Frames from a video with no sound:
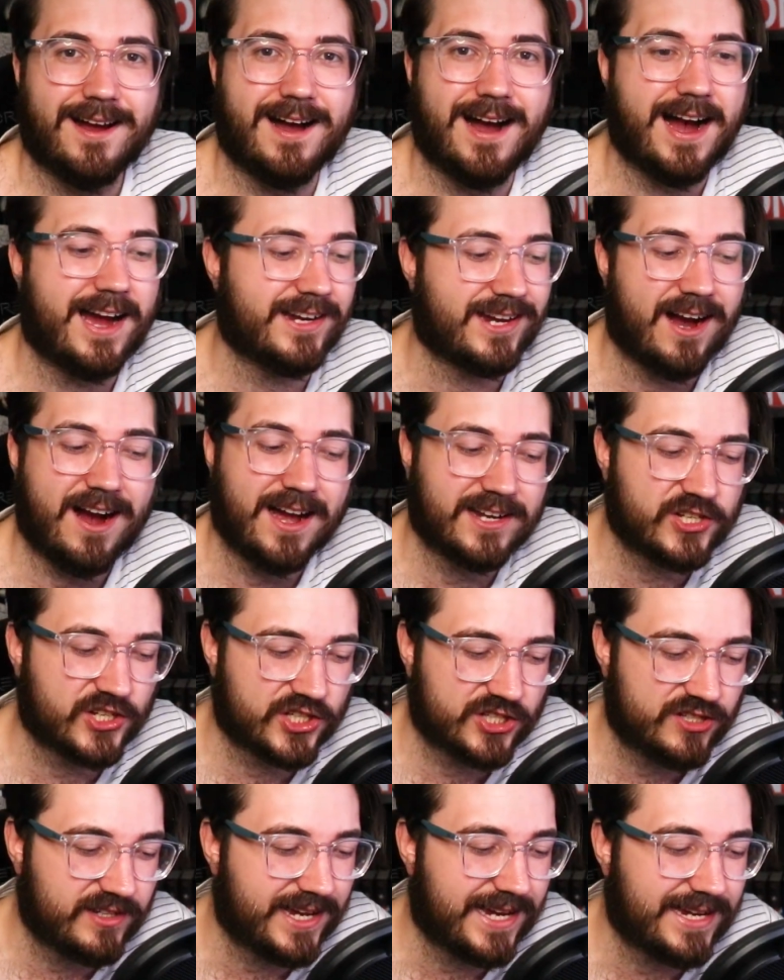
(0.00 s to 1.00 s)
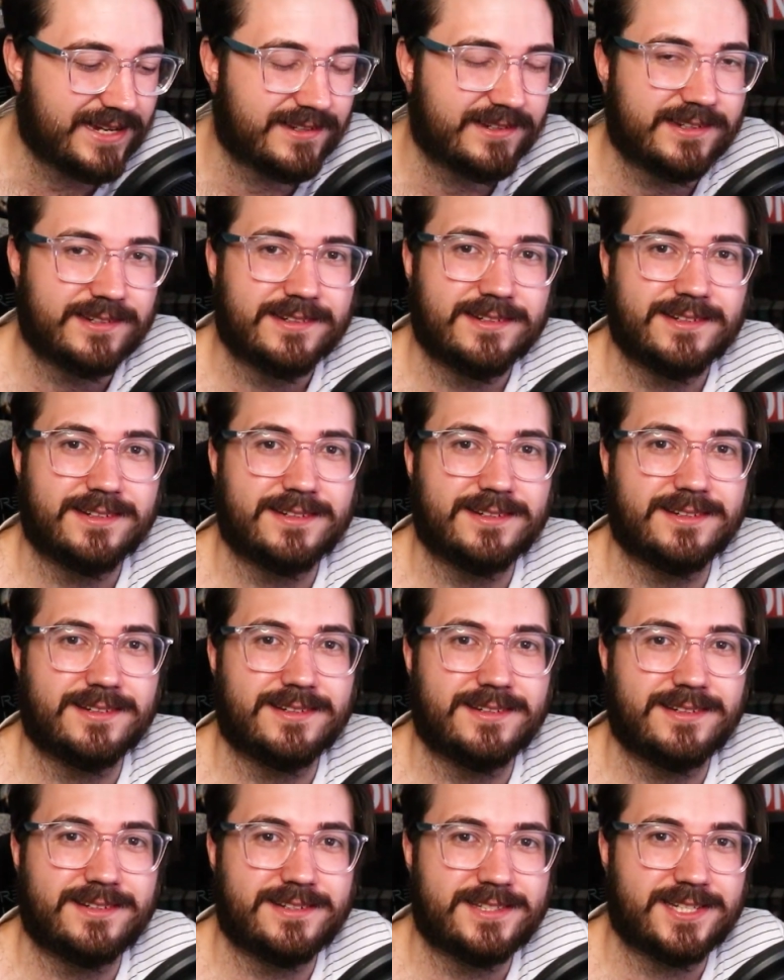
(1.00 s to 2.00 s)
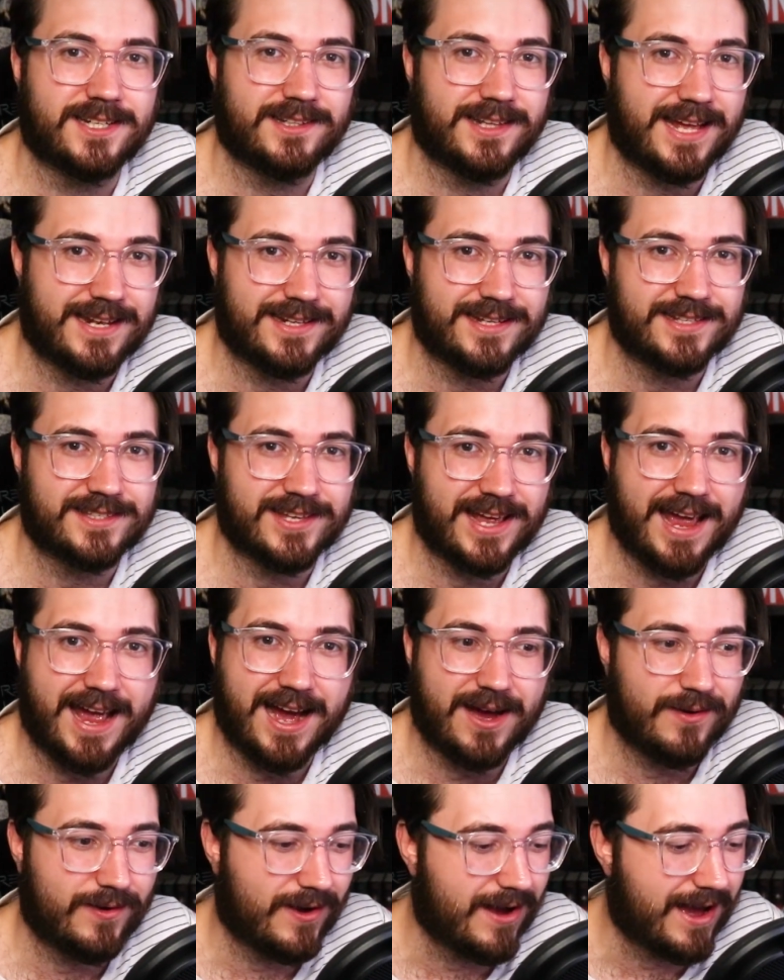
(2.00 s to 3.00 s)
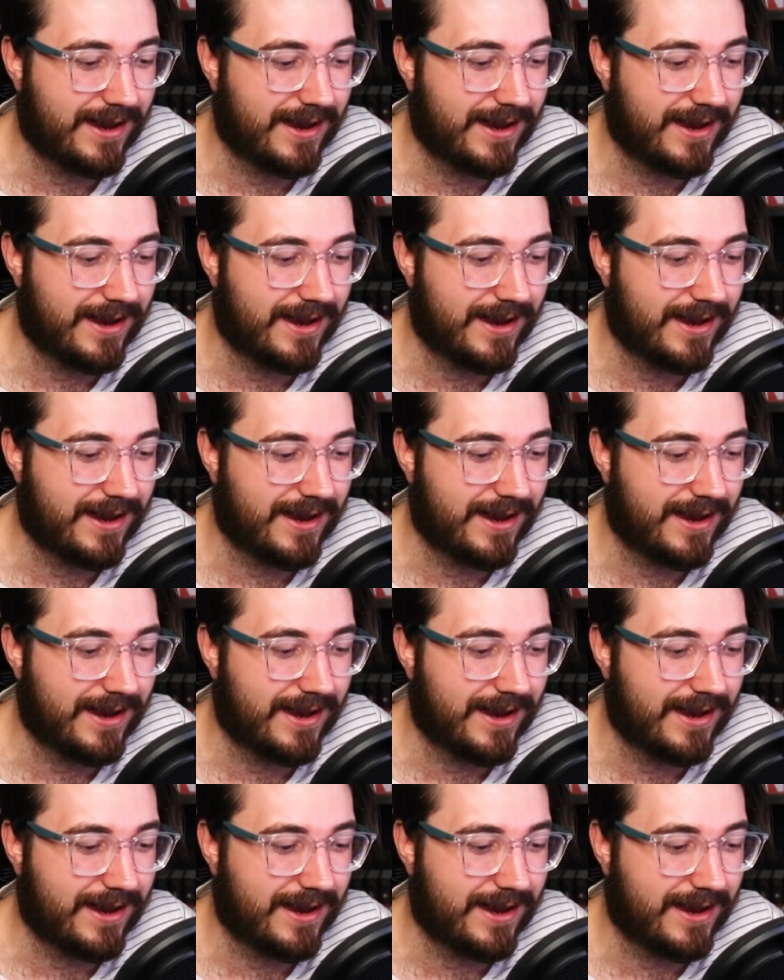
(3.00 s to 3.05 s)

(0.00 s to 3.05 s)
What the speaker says: I just need to let this out.